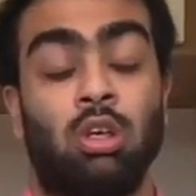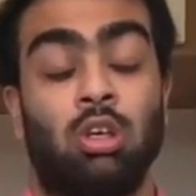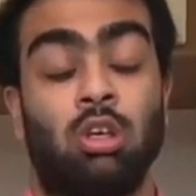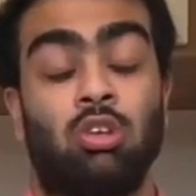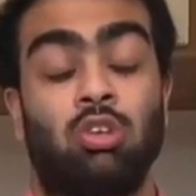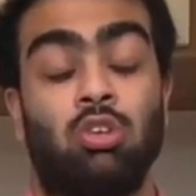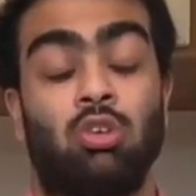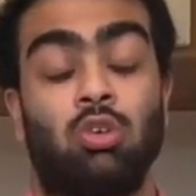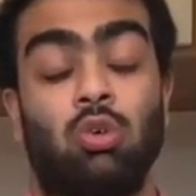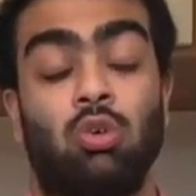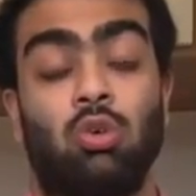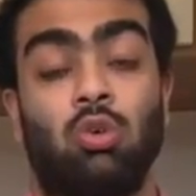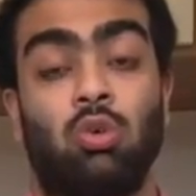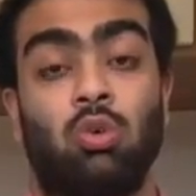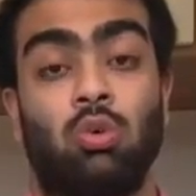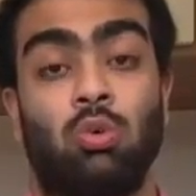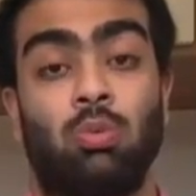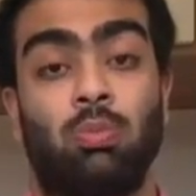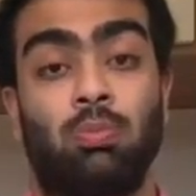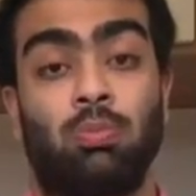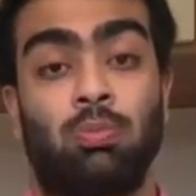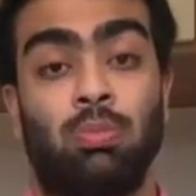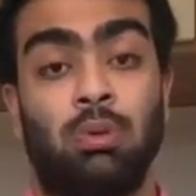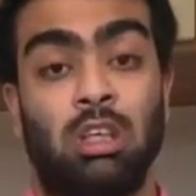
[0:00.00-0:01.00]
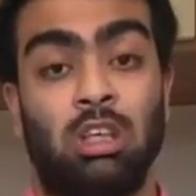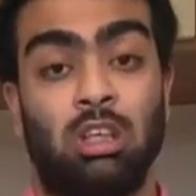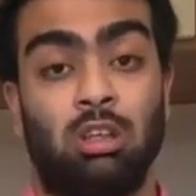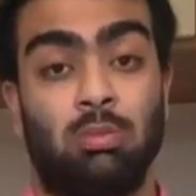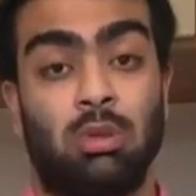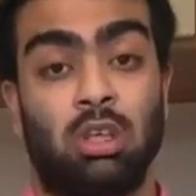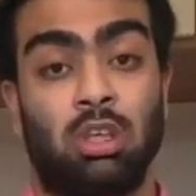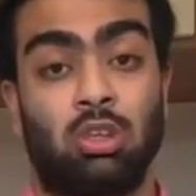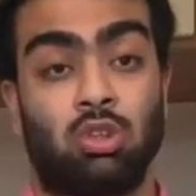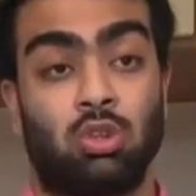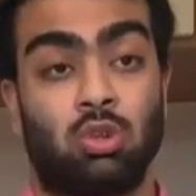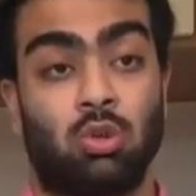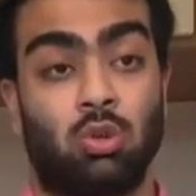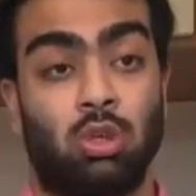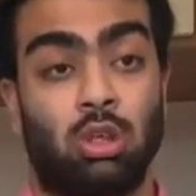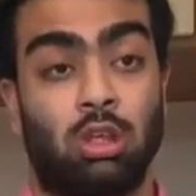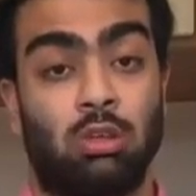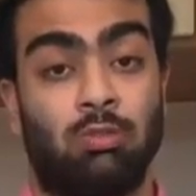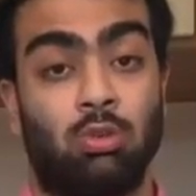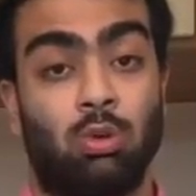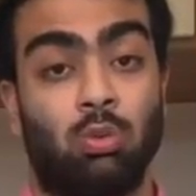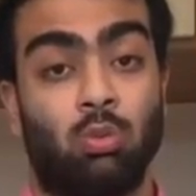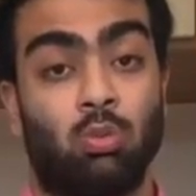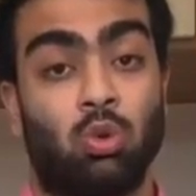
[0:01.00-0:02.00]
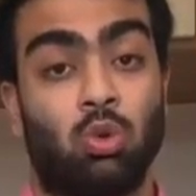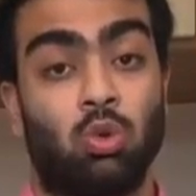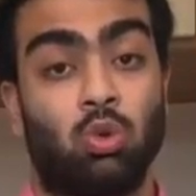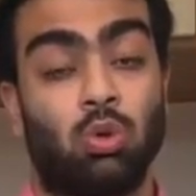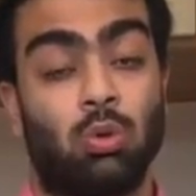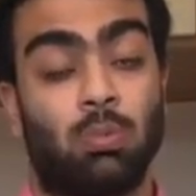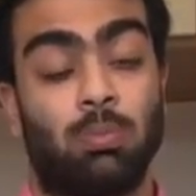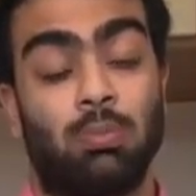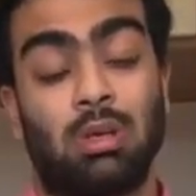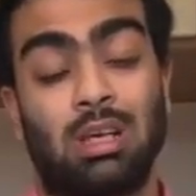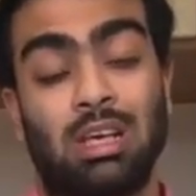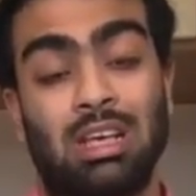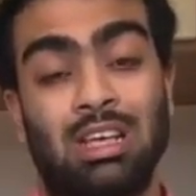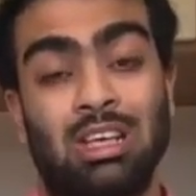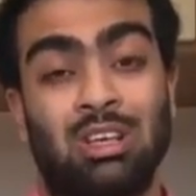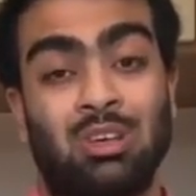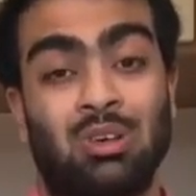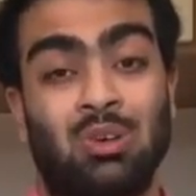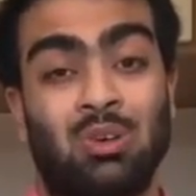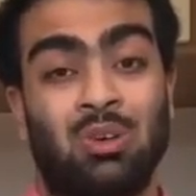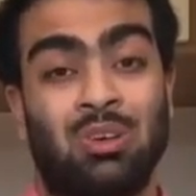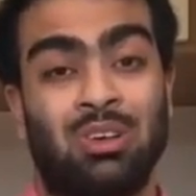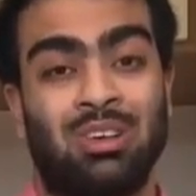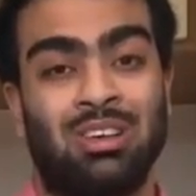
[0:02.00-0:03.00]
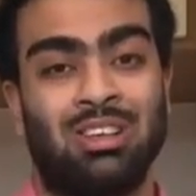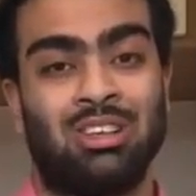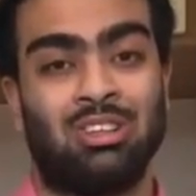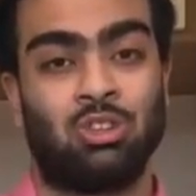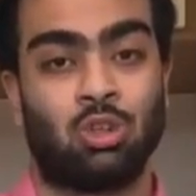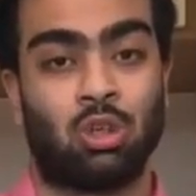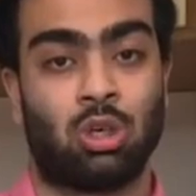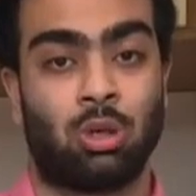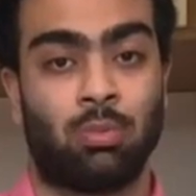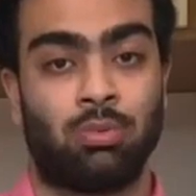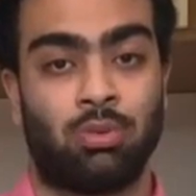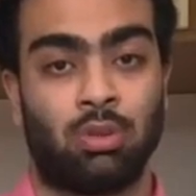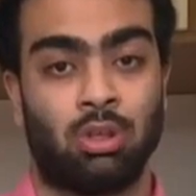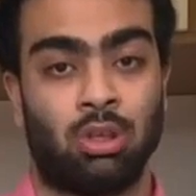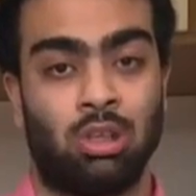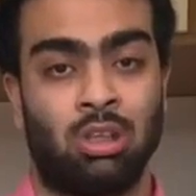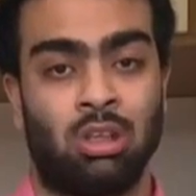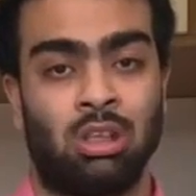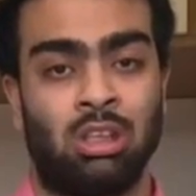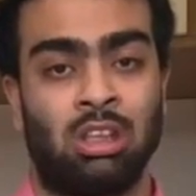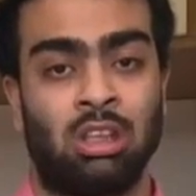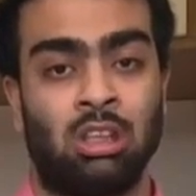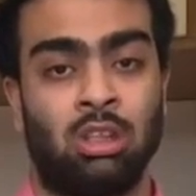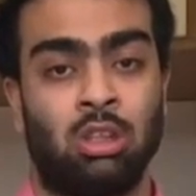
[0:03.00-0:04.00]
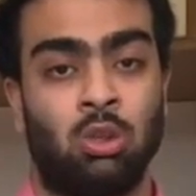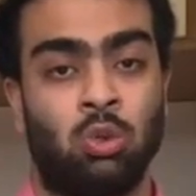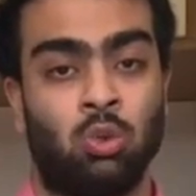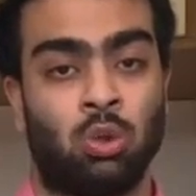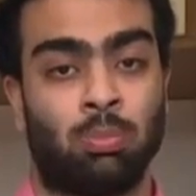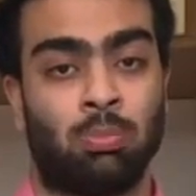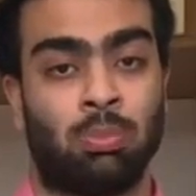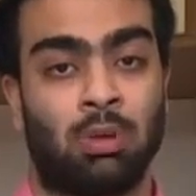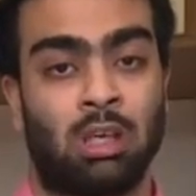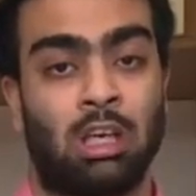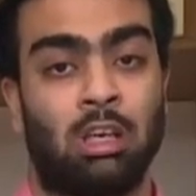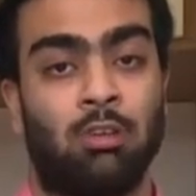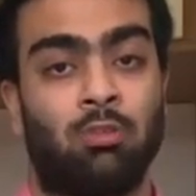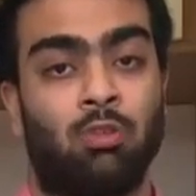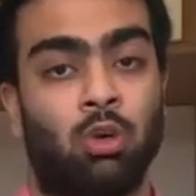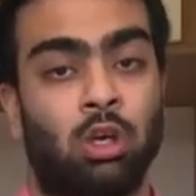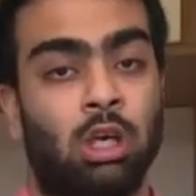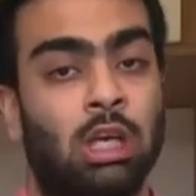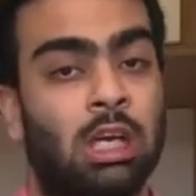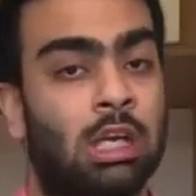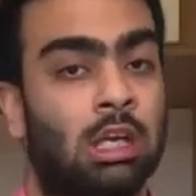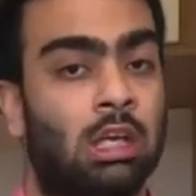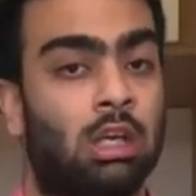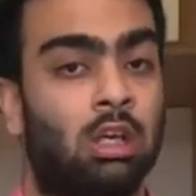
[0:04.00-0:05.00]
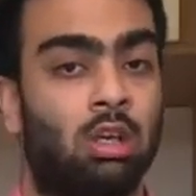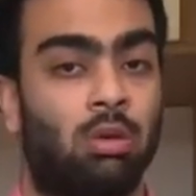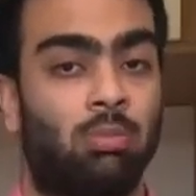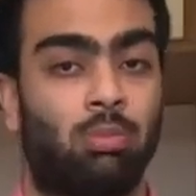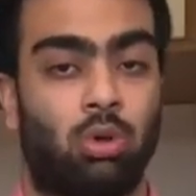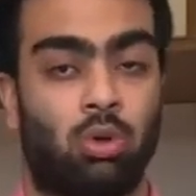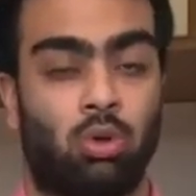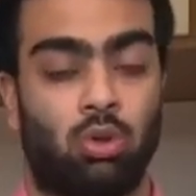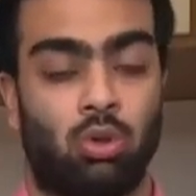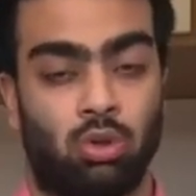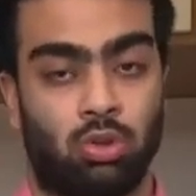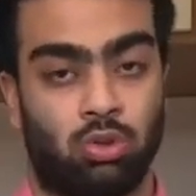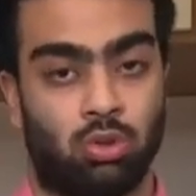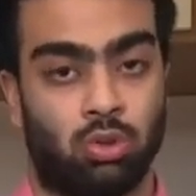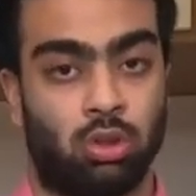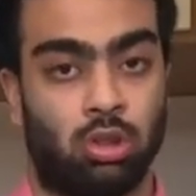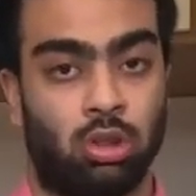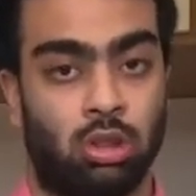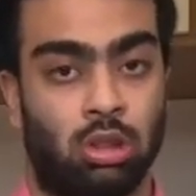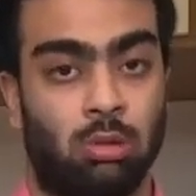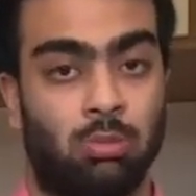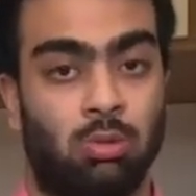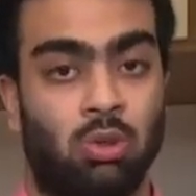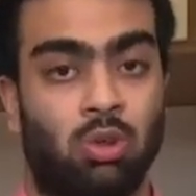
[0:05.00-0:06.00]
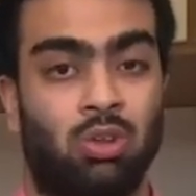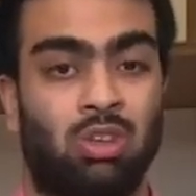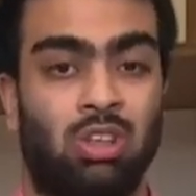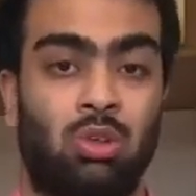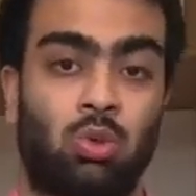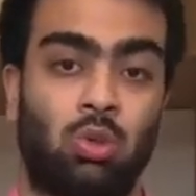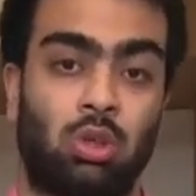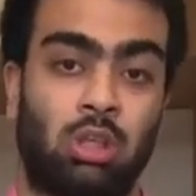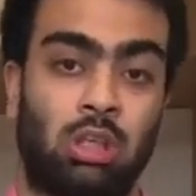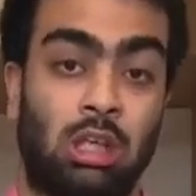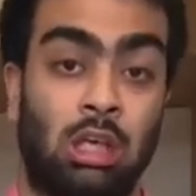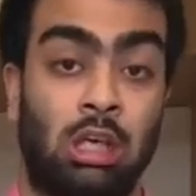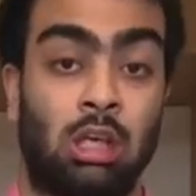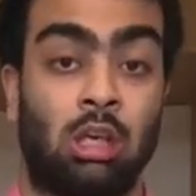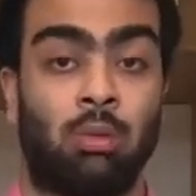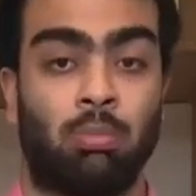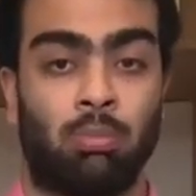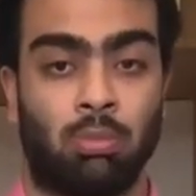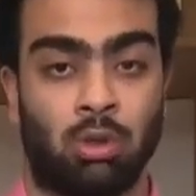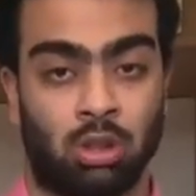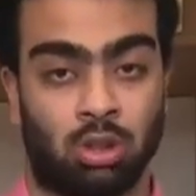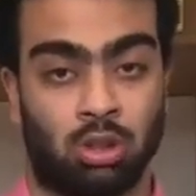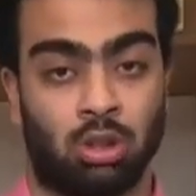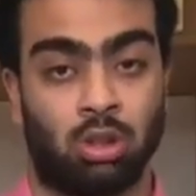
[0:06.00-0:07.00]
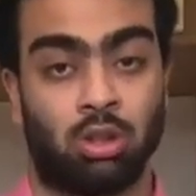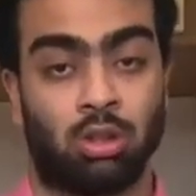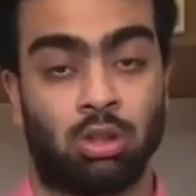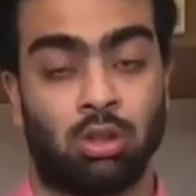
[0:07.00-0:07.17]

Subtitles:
So please make sure if you want to apply your jobs early, you apply for NI number also early, because it could take a month.